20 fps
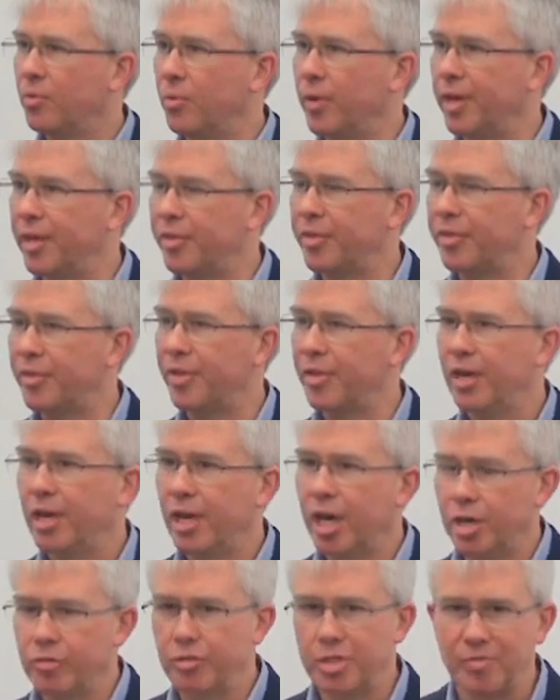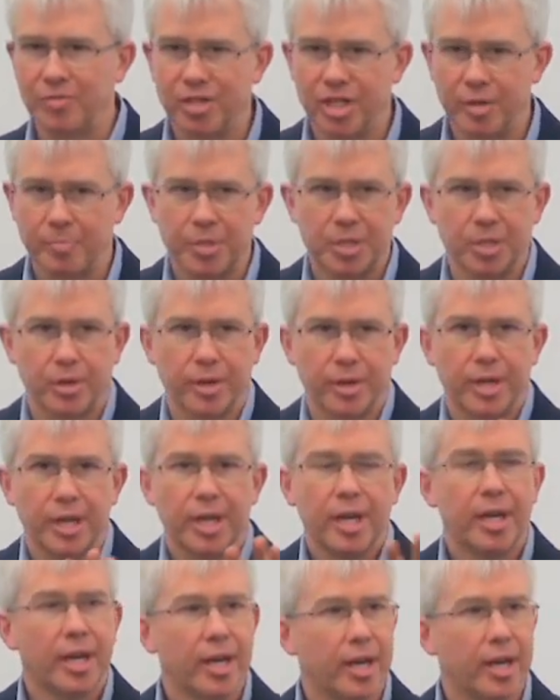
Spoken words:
with hundreds of chips on,